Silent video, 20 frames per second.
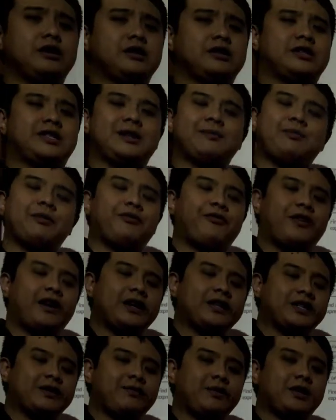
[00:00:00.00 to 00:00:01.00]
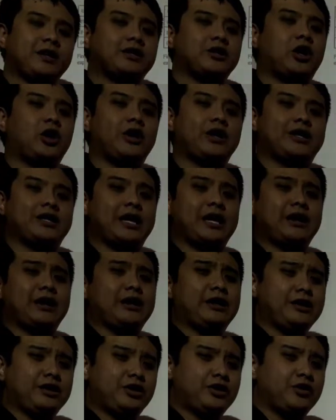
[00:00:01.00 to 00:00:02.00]
simplify something that's already
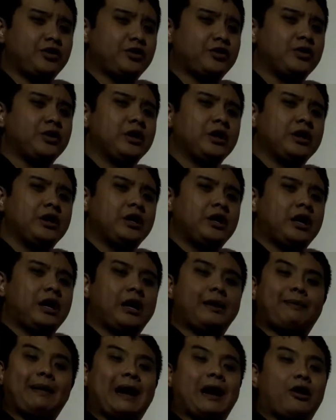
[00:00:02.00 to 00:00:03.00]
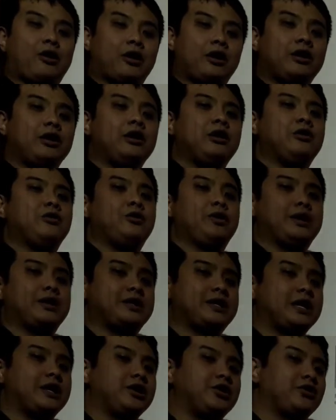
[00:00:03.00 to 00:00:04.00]
taken to a power, when it's
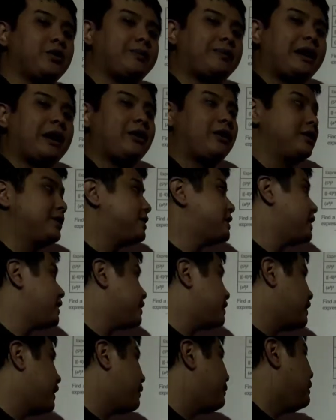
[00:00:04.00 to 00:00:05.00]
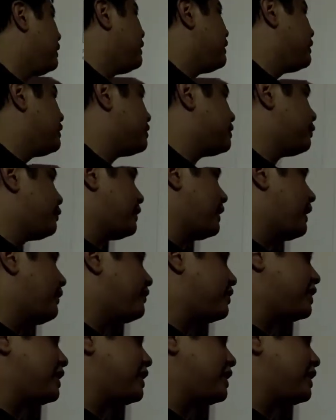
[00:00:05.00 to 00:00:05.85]
taken to a power a second time, is that we have